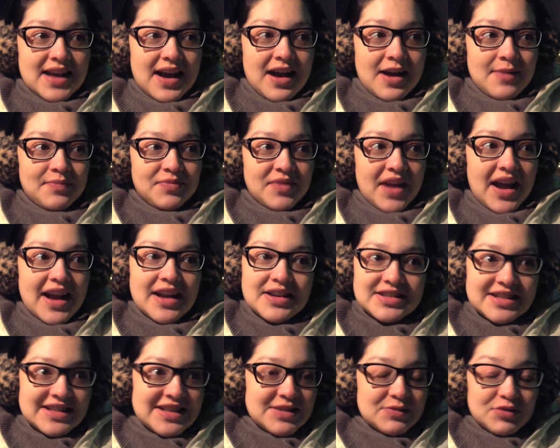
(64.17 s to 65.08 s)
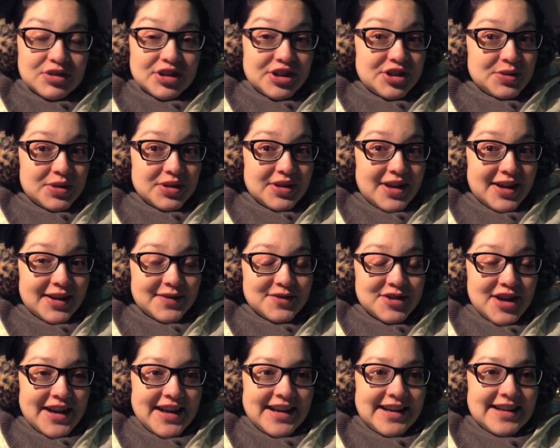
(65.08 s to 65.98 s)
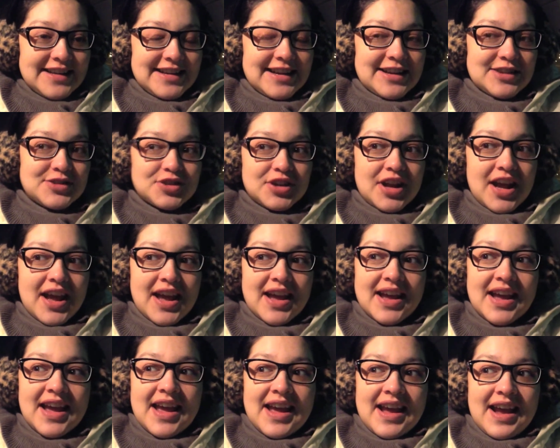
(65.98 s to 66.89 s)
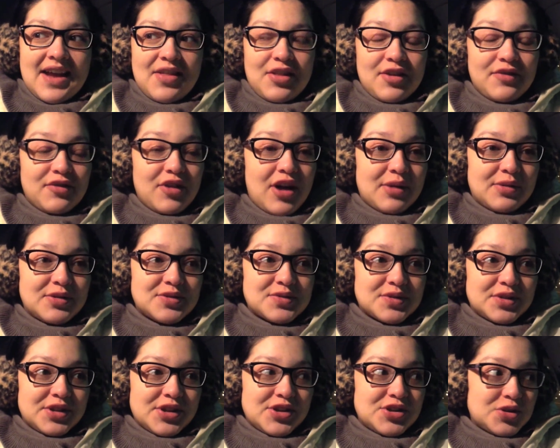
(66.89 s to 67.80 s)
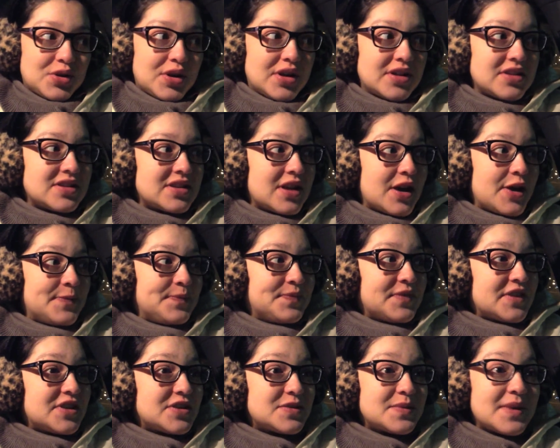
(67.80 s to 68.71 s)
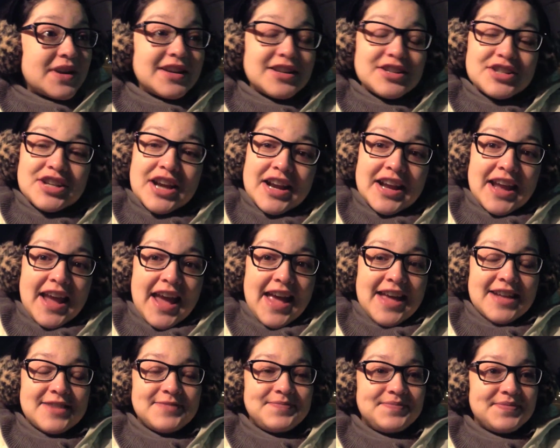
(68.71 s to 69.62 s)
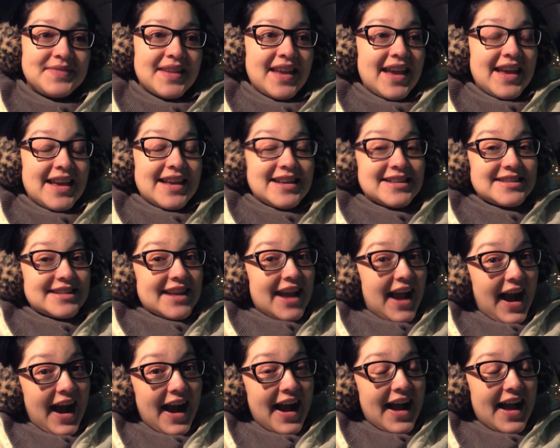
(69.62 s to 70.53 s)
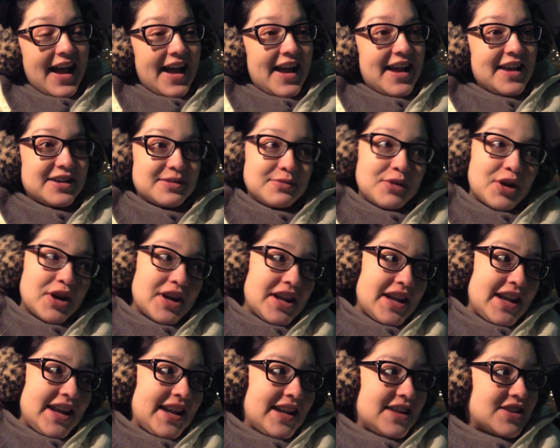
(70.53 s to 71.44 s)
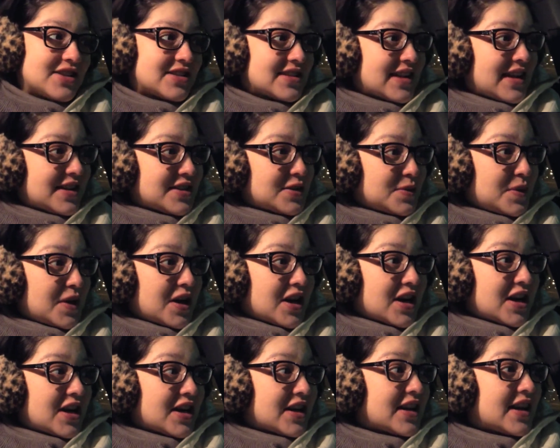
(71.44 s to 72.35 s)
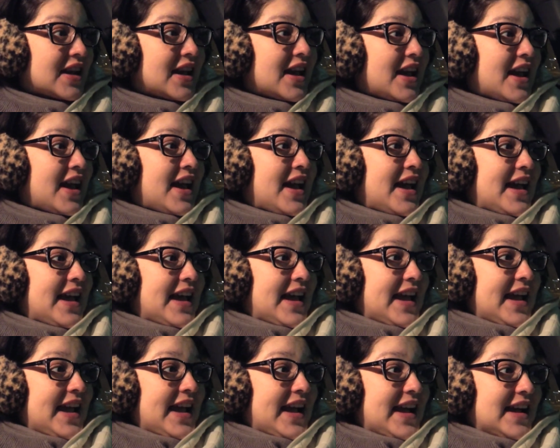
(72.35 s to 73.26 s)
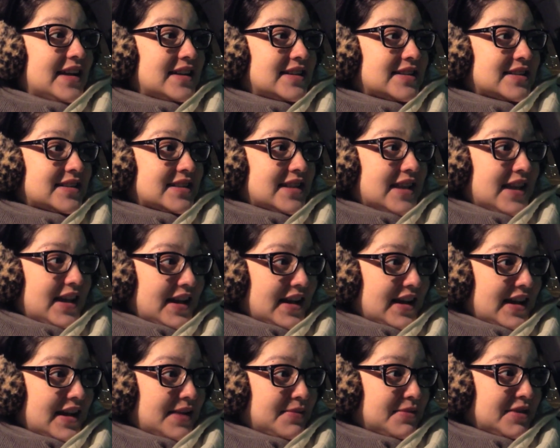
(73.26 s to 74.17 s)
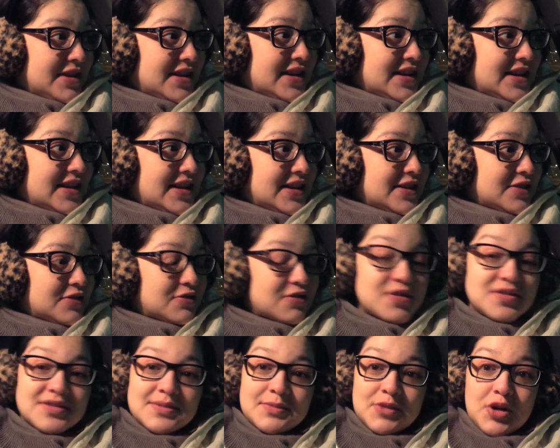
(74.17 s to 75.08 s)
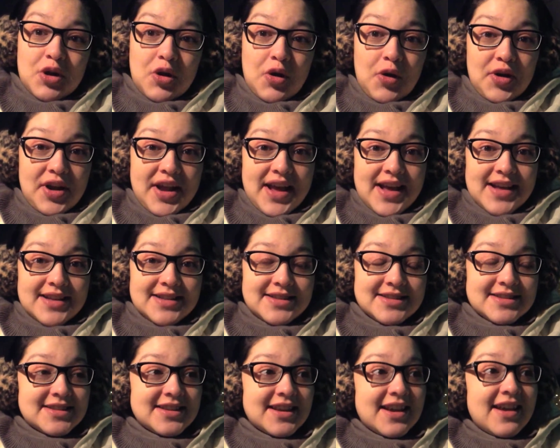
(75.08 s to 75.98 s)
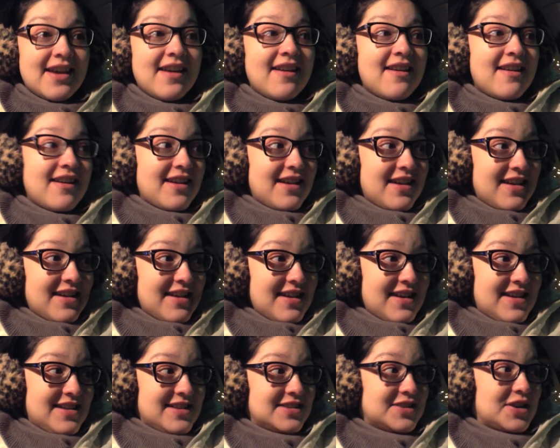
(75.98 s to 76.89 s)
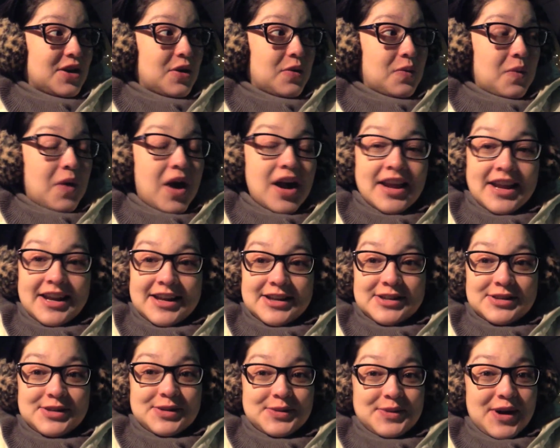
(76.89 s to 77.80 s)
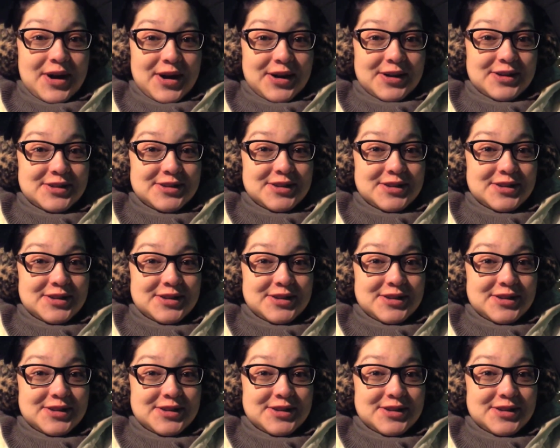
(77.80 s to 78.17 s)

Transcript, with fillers: Um, I didn't really do a lot of checking in yesterday, and the vlog was really short. So just wanted to check in, say hi, good morning, just got to work. And I'm going to grow some cojones and start walking into work.